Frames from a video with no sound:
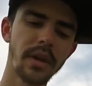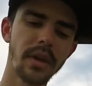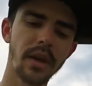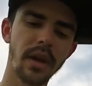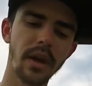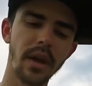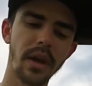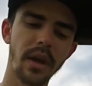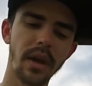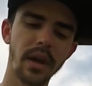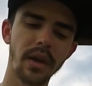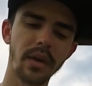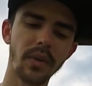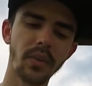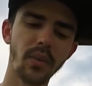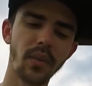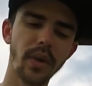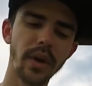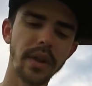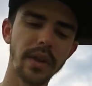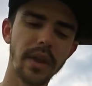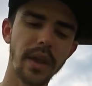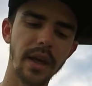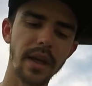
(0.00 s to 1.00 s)
And
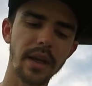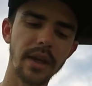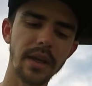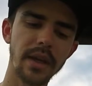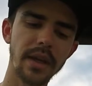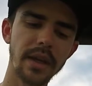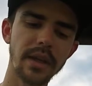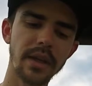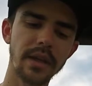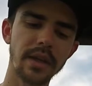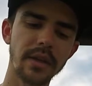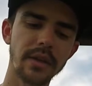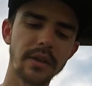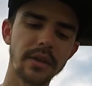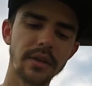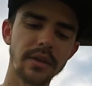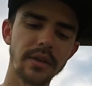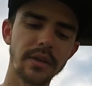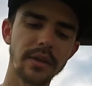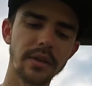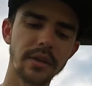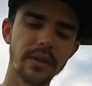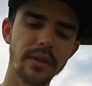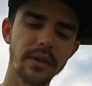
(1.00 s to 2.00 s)
what that
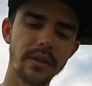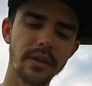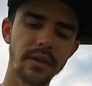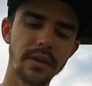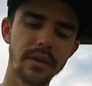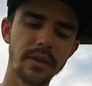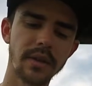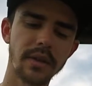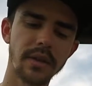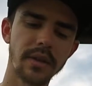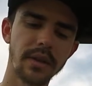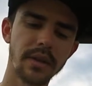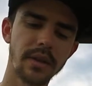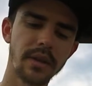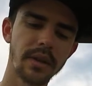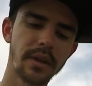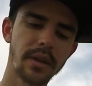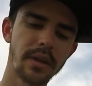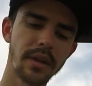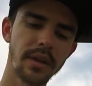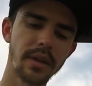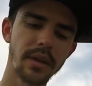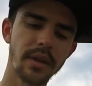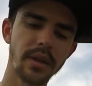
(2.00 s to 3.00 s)
is,
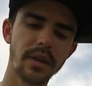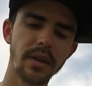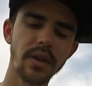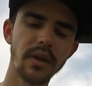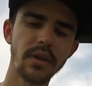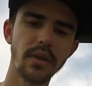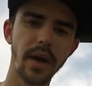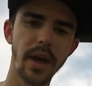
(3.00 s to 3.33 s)
you